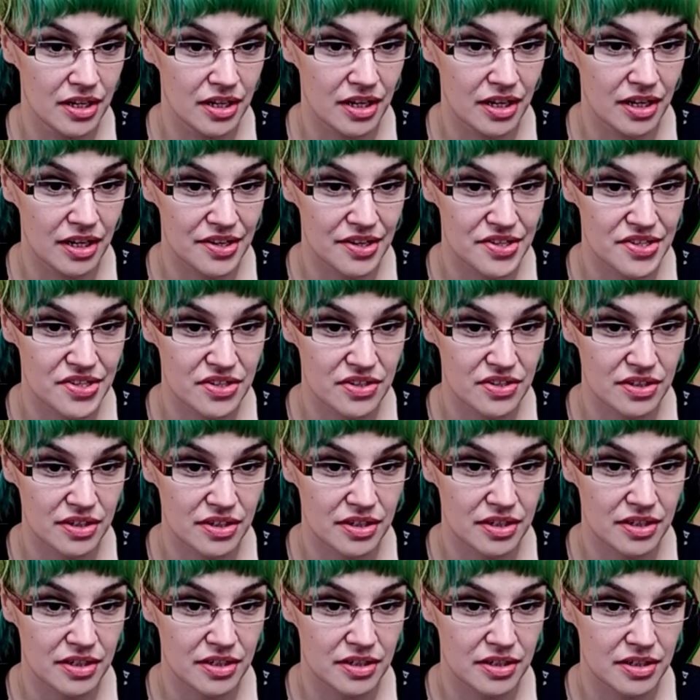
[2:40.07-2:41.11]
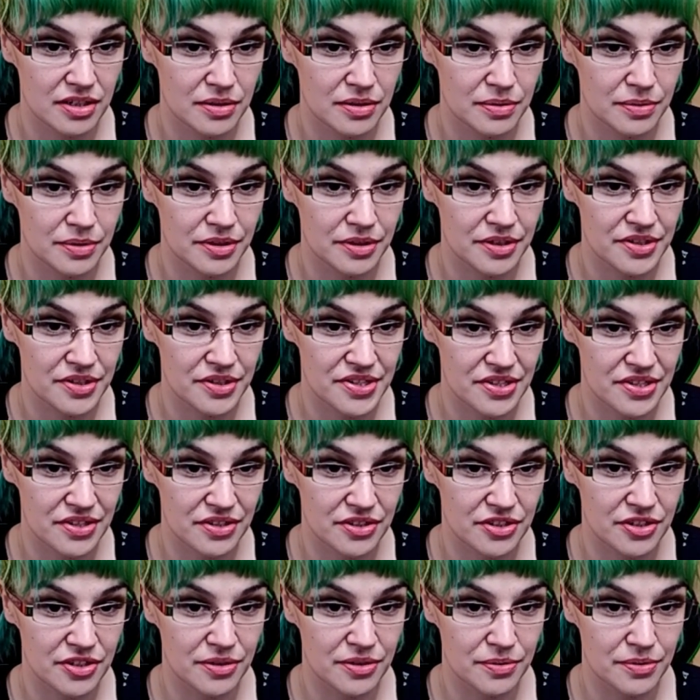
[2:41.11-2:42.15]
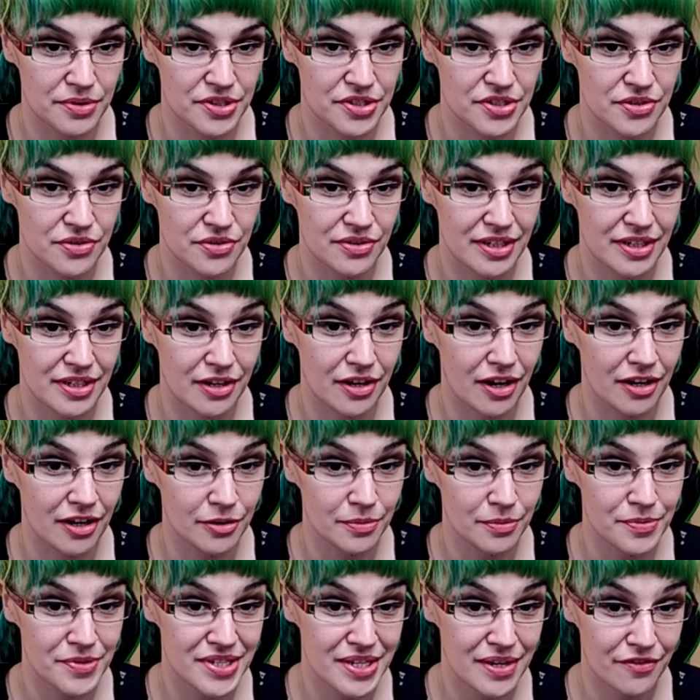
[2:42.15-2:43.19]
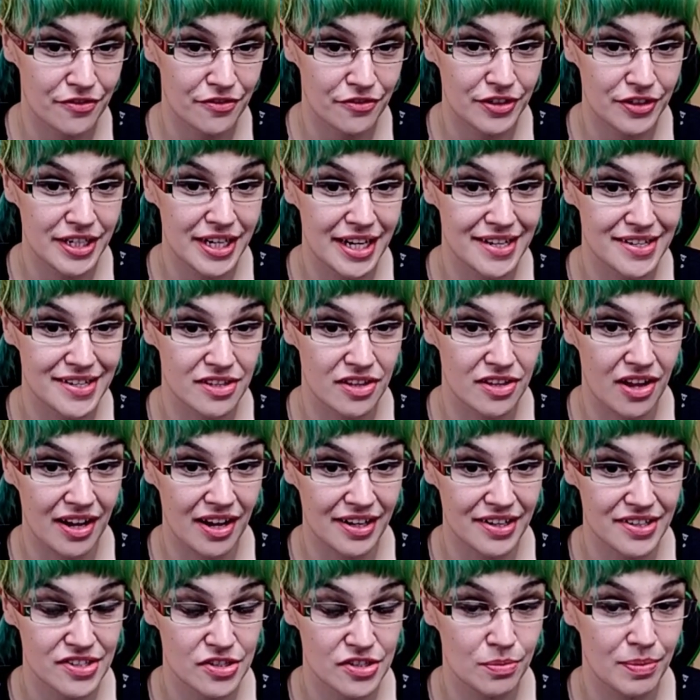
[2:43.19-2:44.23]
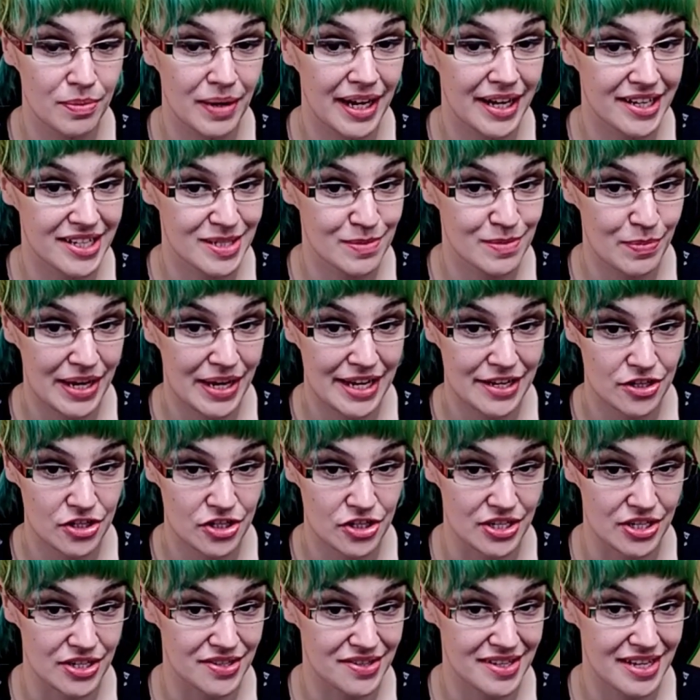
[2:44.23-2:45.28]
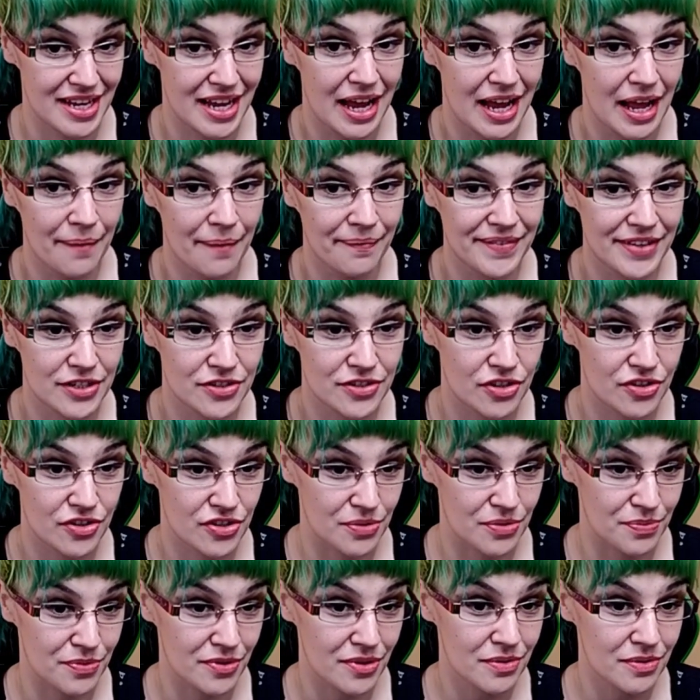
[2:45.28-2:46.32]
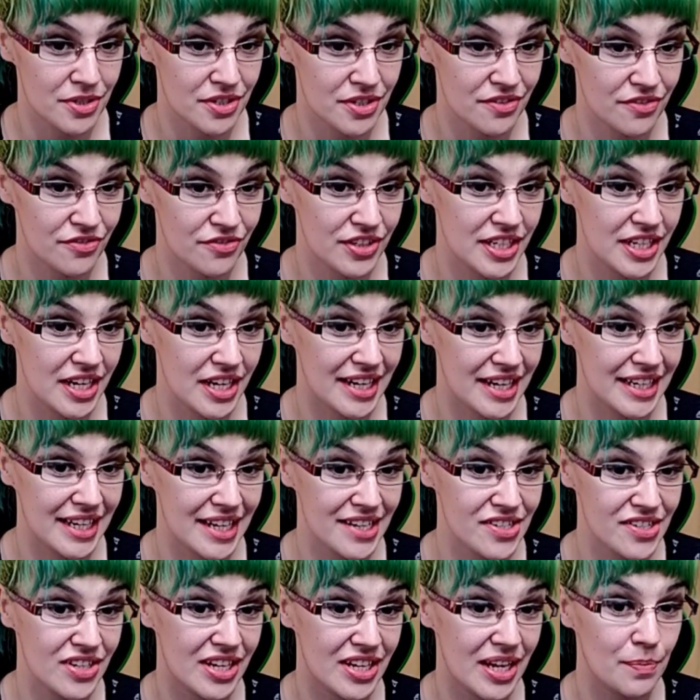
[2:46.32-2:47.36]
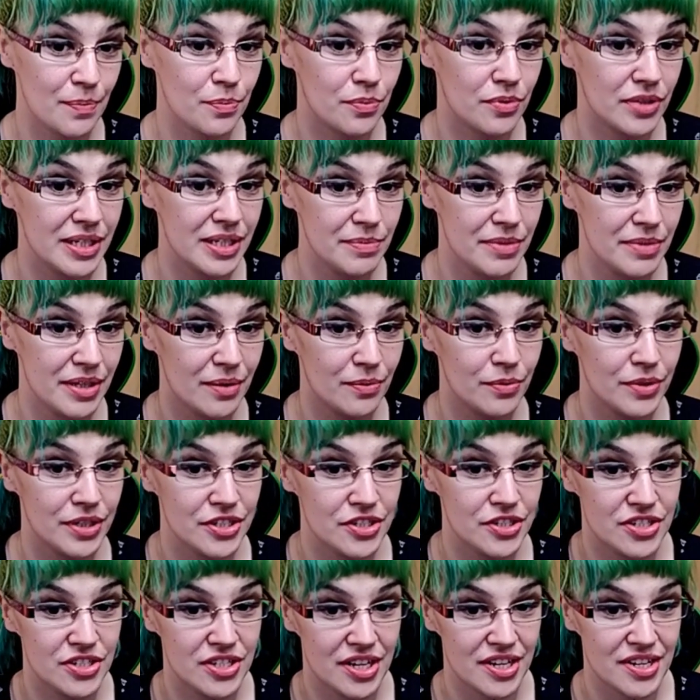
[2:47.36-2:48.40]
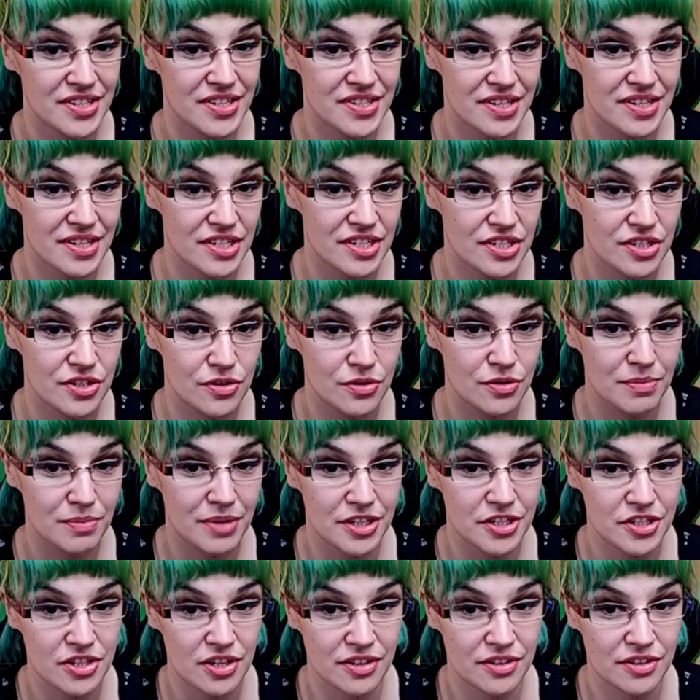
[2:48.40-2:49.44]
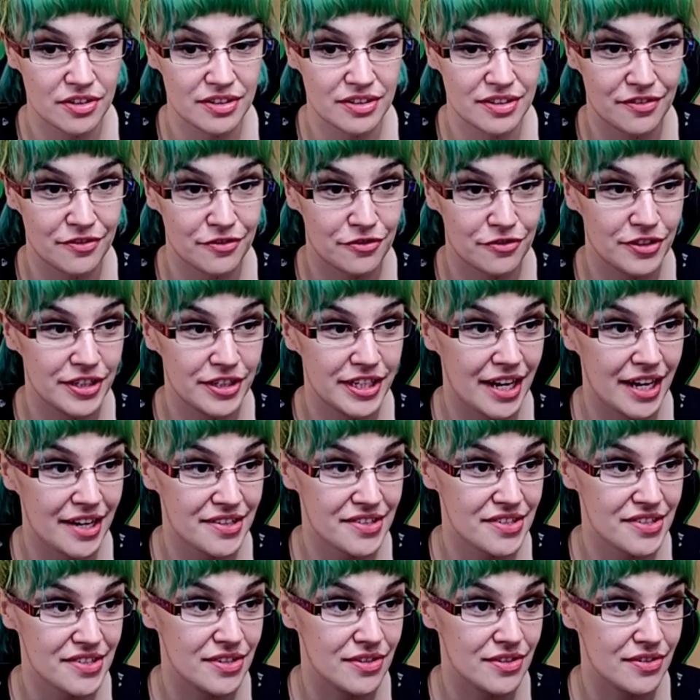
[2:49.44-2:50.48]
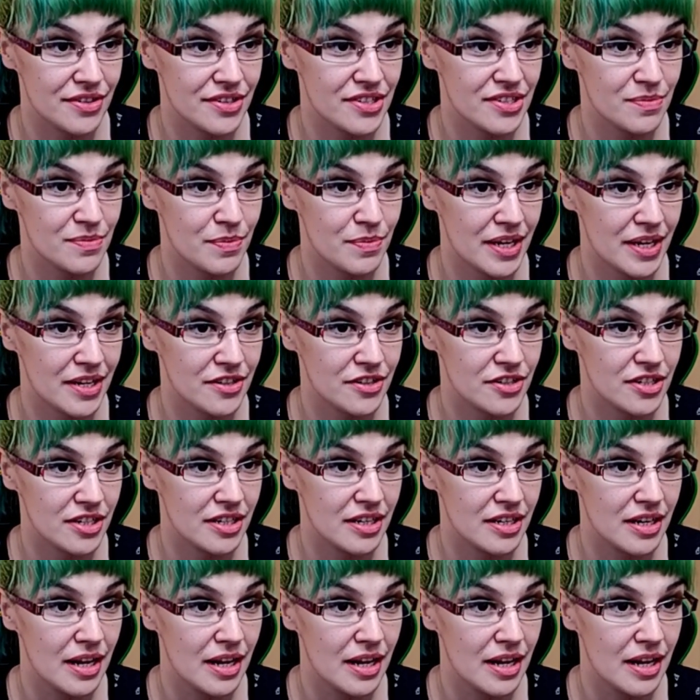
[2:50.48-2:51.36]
Star Wars, and Wars 2 that are 100% free as long as you buy expansions. There's no subscription fee unless you get premium, which doesn't do much other than free access to expansion.